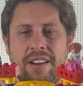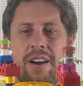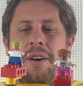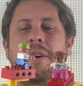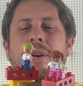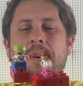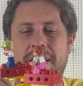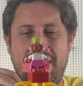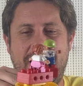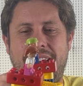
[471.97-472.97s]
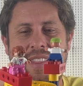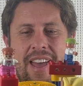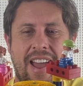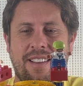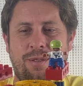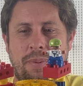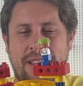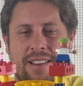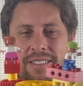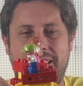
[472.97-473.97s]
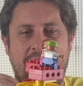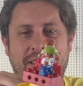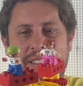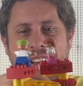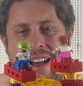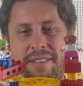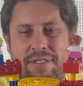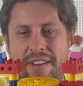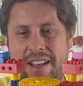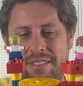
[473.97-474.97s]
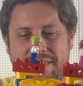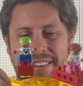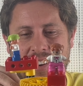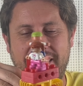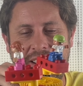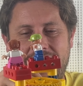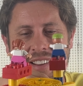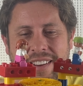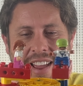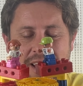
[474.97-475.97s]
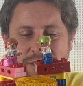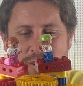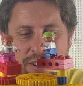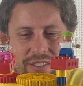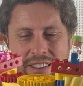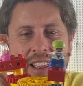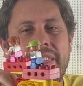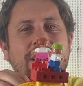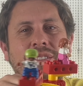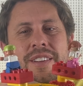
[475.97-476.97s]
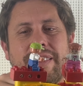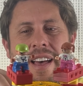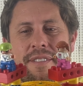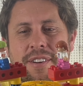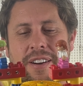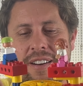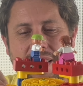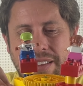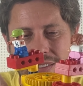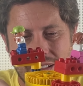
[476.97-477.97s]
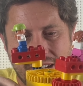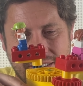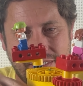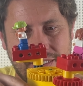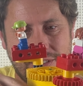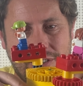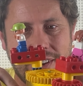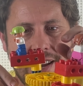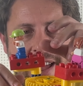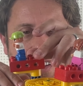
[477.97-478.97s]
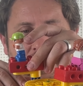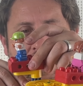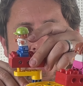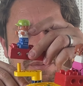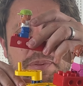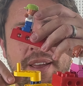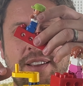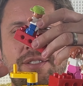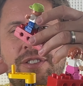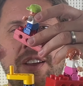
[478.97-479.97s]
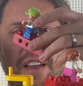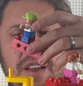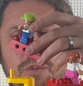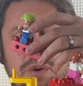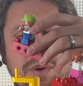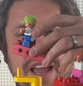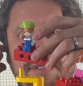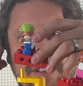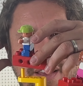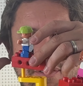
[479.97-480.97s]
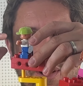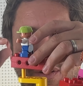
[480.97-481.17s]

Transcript: Oh yeah, that spins a lot faster. Okay, so just like this lever locked this green axle into place, when we have the lever